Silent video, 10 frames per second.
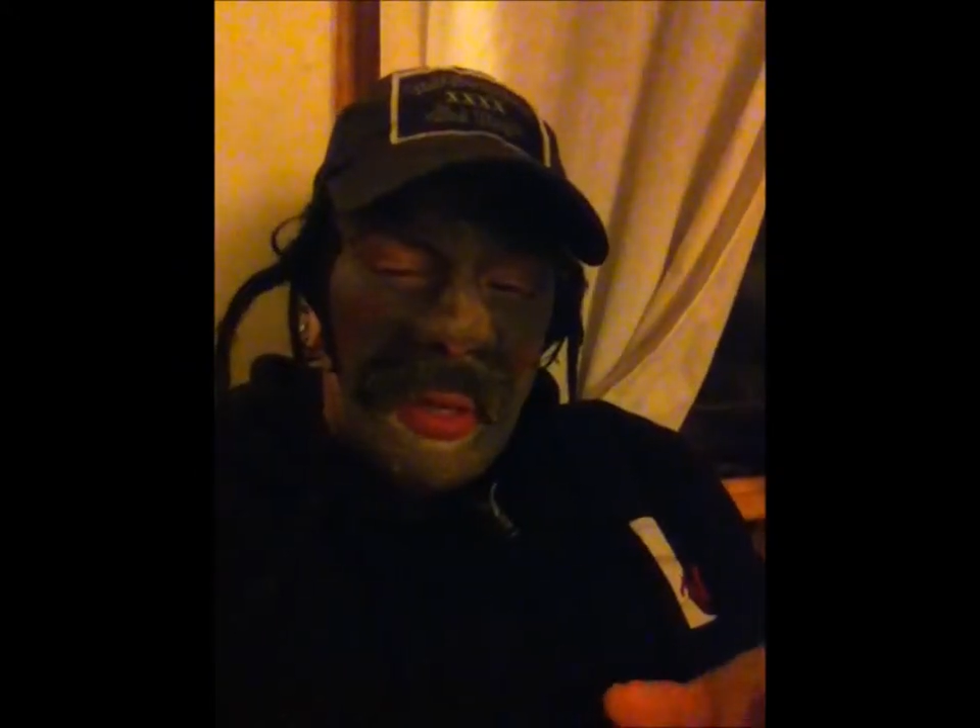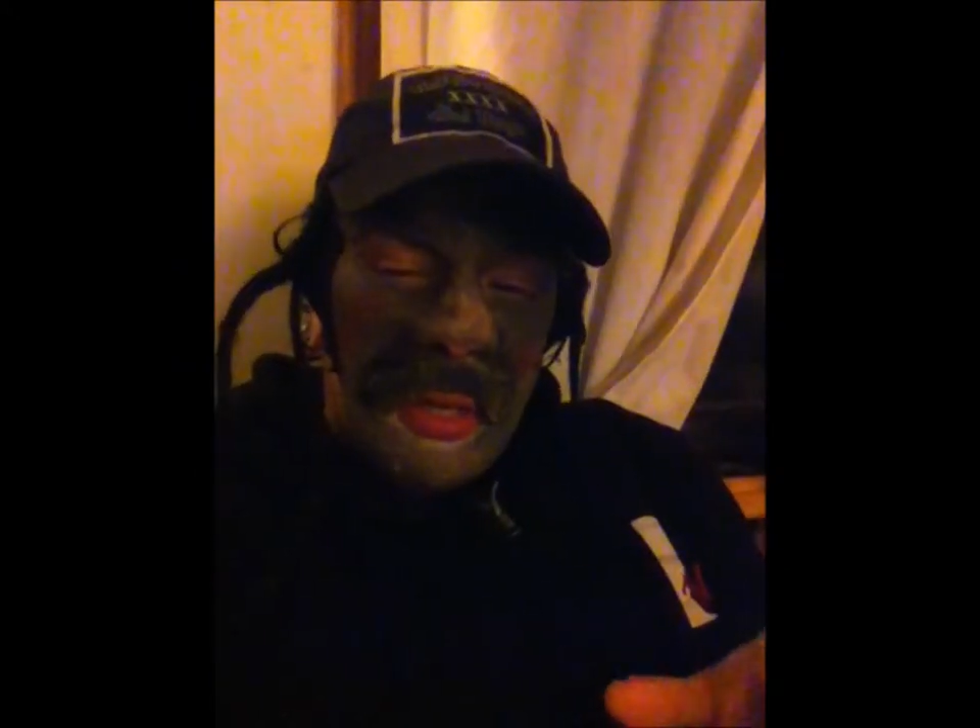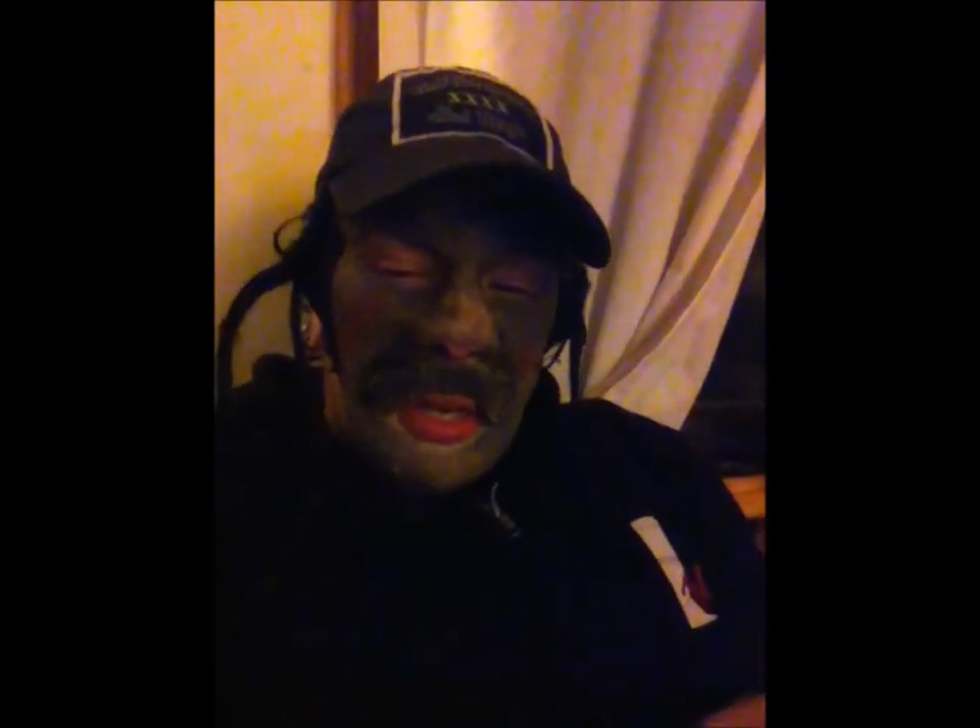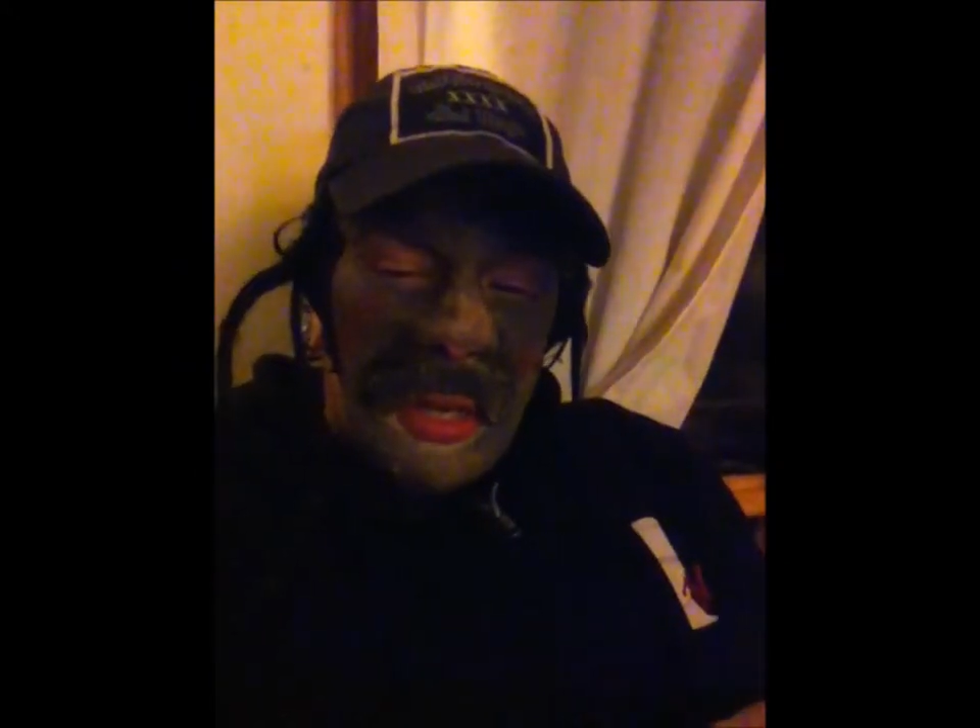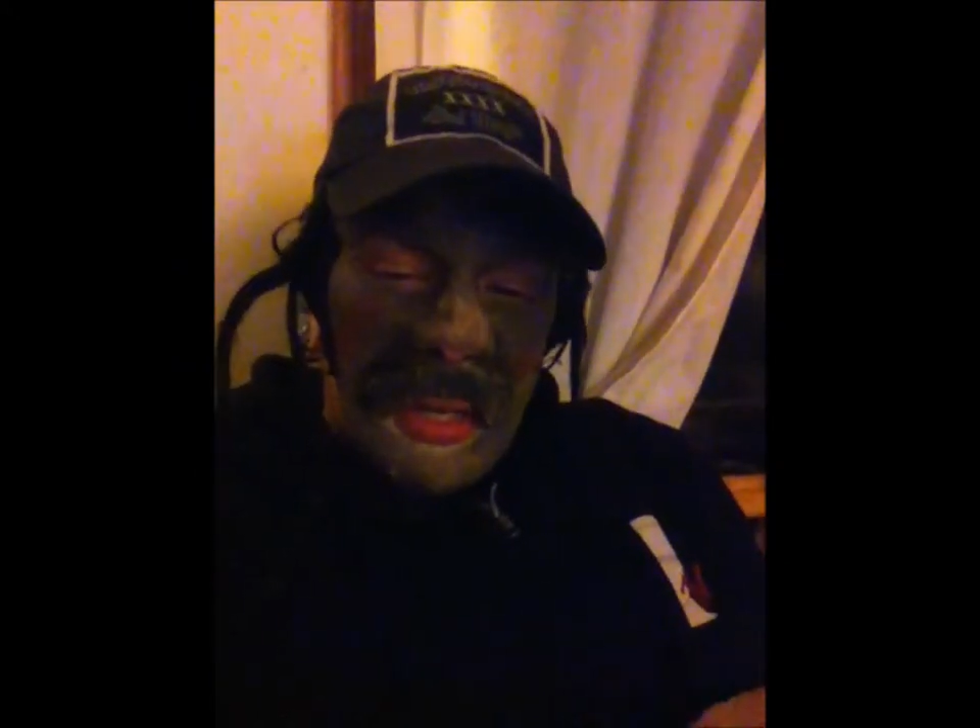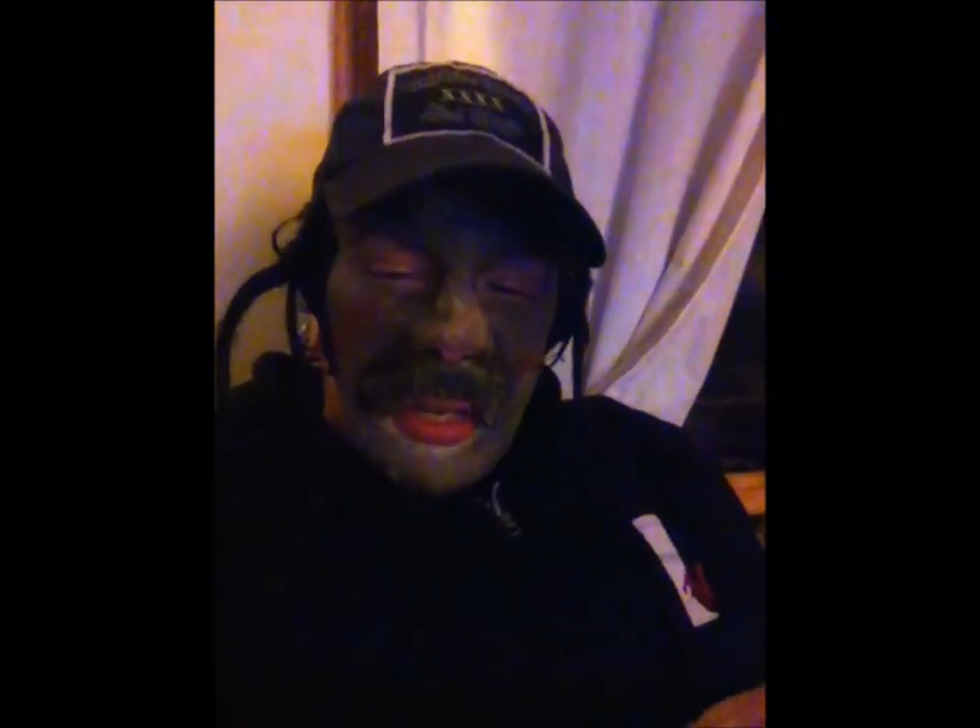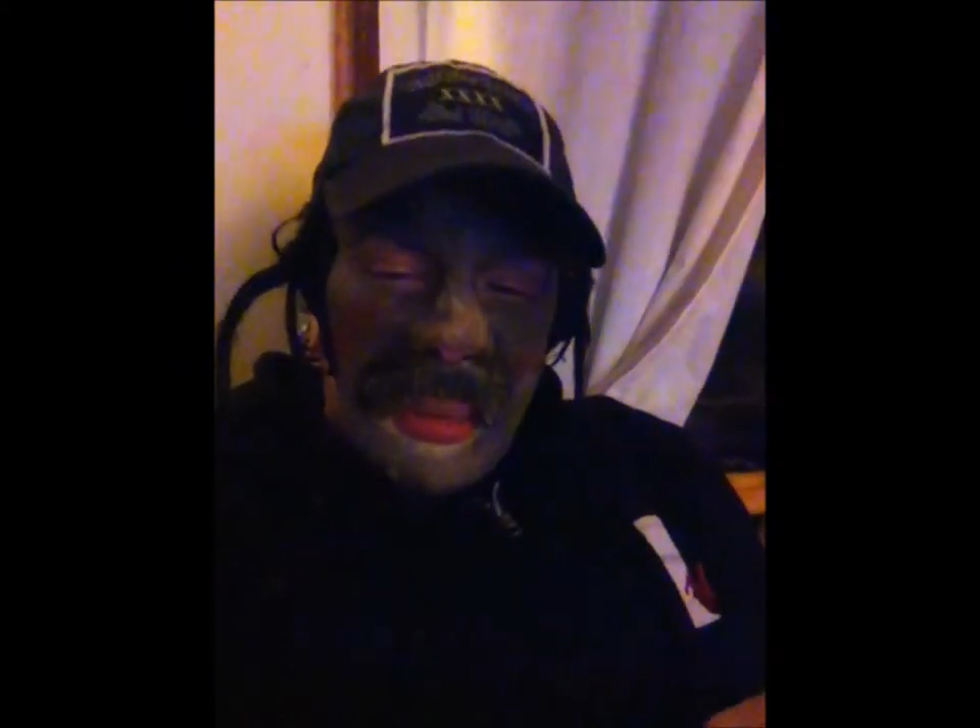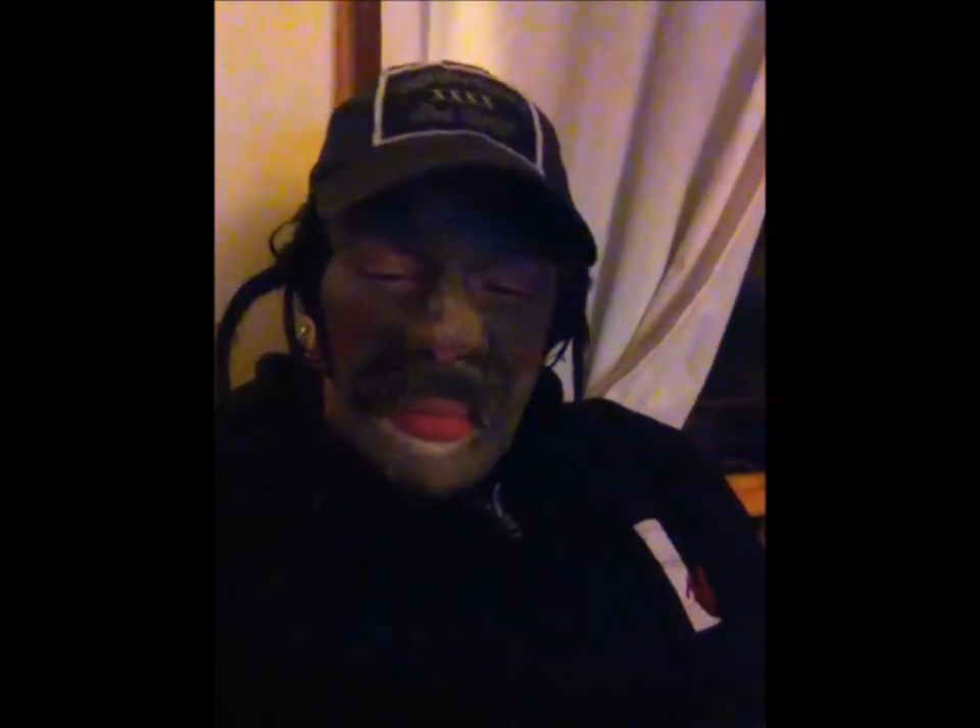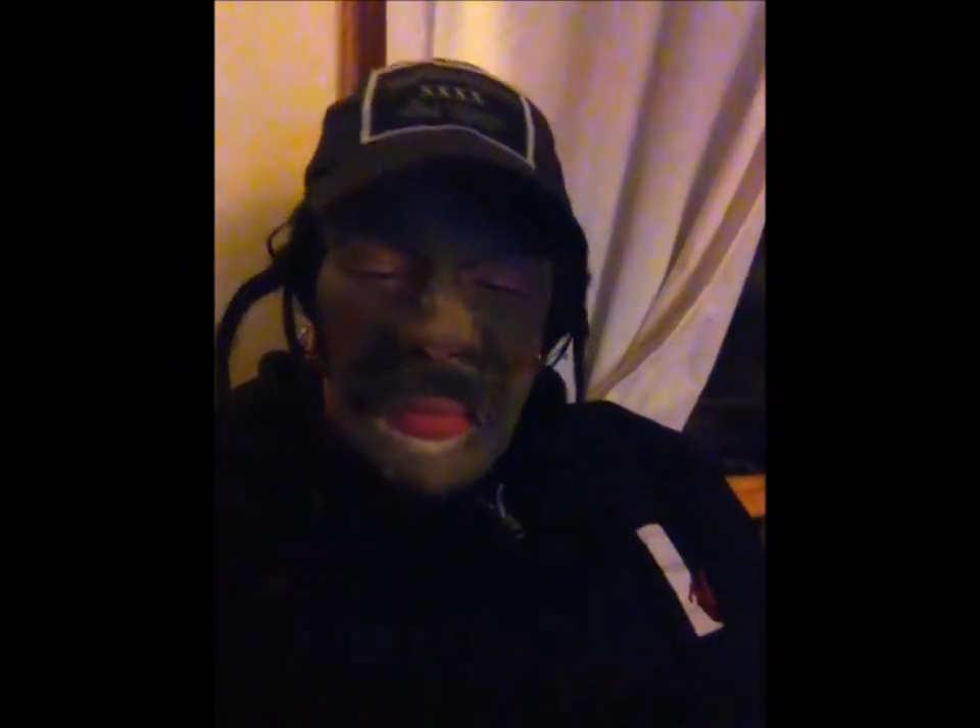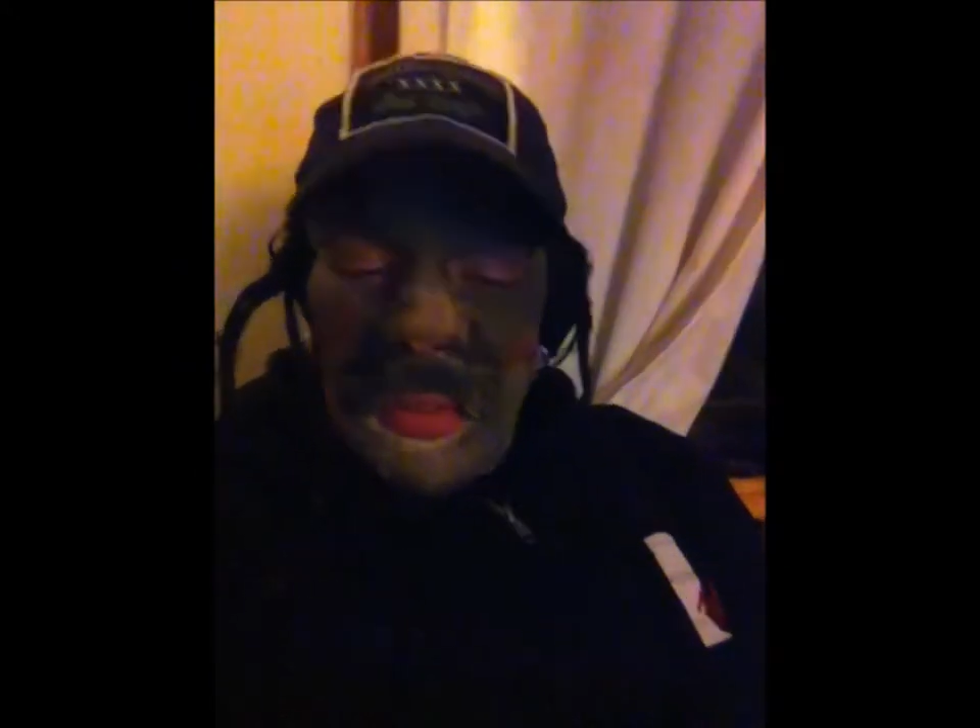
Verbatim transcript: we're gonna cut it up.